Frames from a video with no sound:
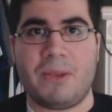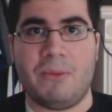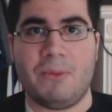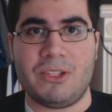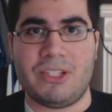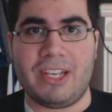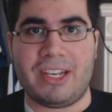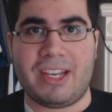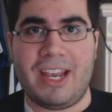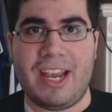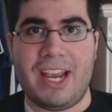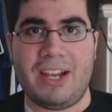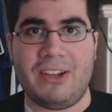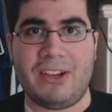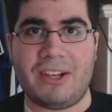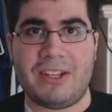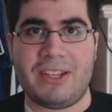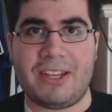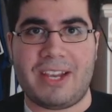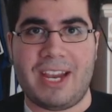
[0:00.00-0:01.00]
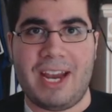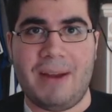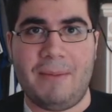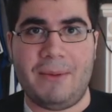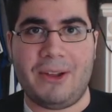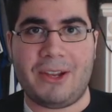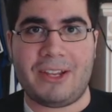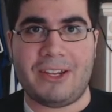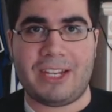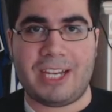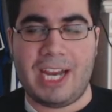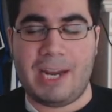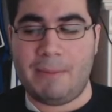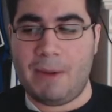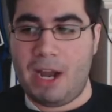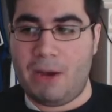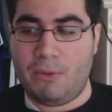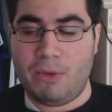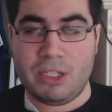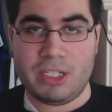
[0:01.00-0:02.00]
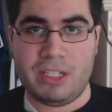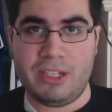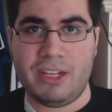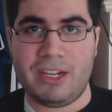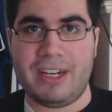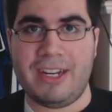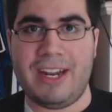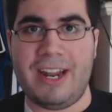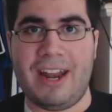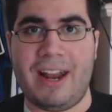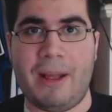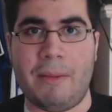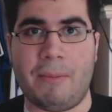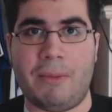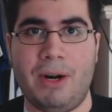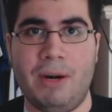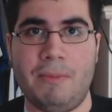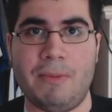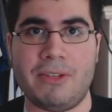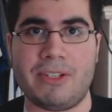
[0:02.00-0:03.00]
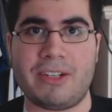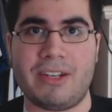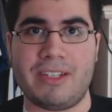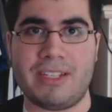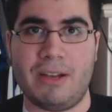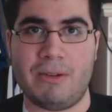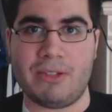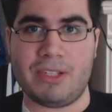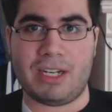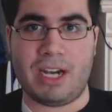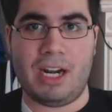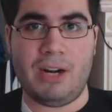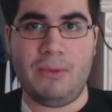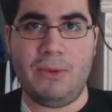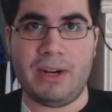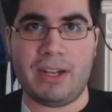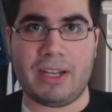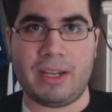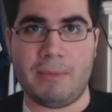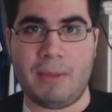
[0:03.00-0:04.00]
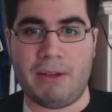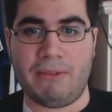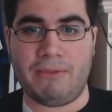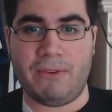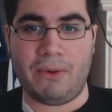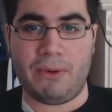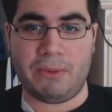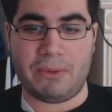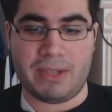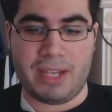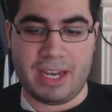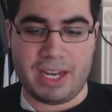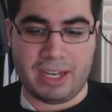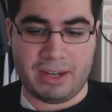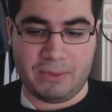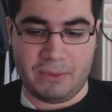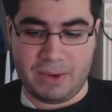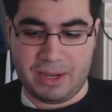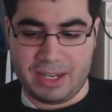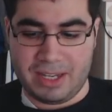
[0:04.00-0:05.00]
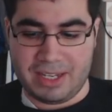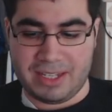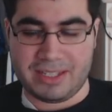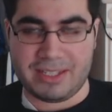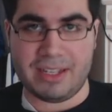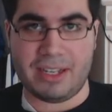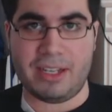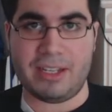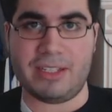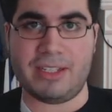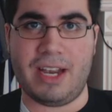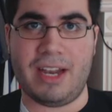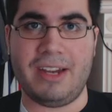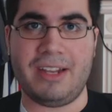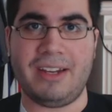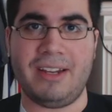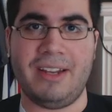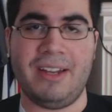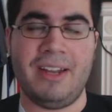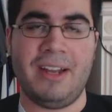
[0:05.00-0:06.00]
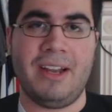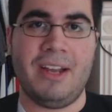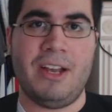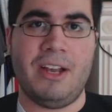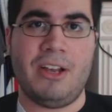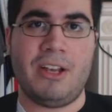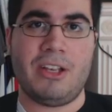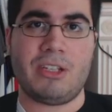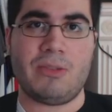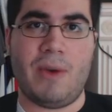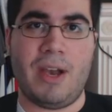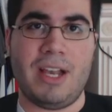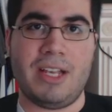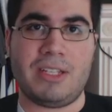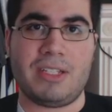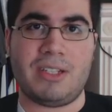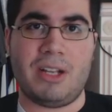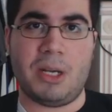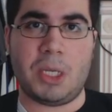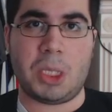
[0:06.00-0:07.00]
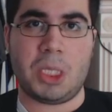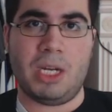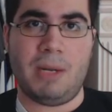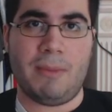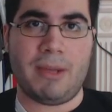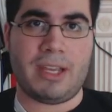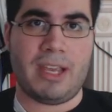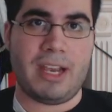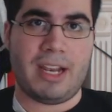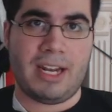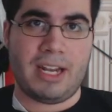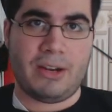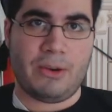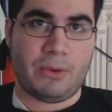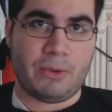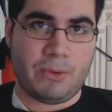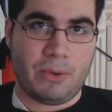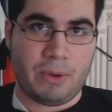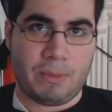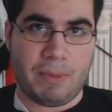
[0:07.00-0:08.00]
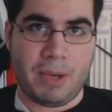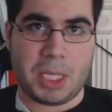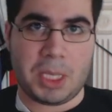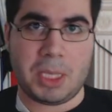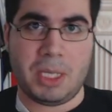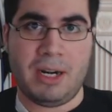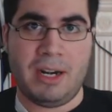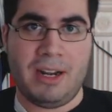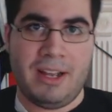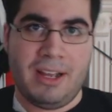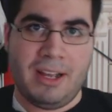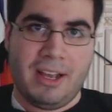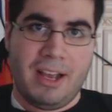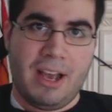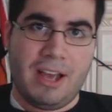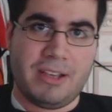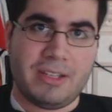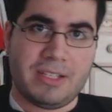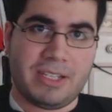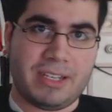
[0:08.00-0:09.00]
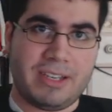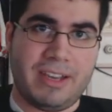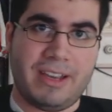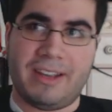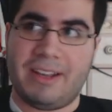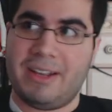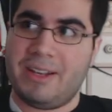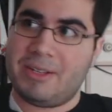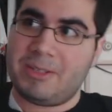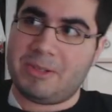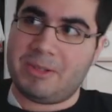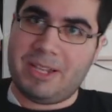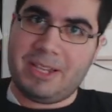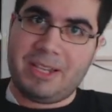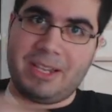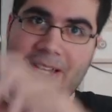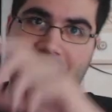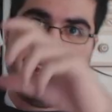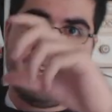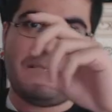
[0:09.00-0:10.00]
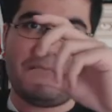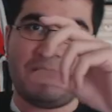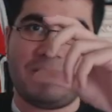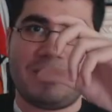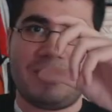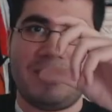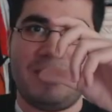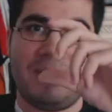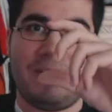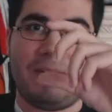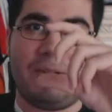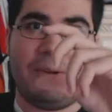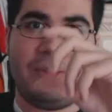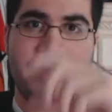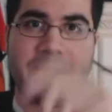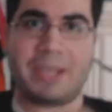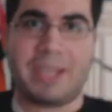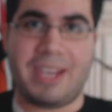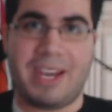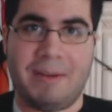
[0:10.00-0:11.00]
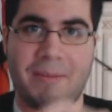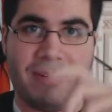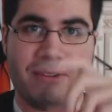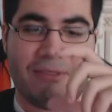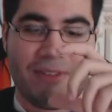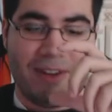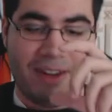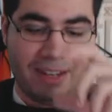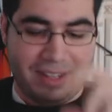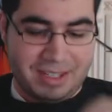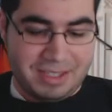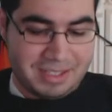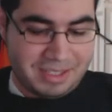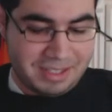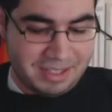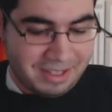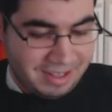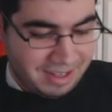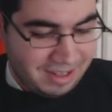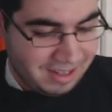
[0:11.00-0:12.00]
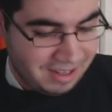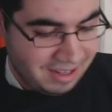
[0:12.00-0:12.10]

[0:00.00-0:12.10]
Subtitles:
was like, "Hey, look at the camera, look at the camera." I wasn't looking at it on purpose because I was like, I don't want to get my photo taken when he's signing. So I asked Sean, like, "Hey, can I get a quick picture?" And he's like, "Yeah." So then the guy's just sitting there holding the camera, and he finally gets it.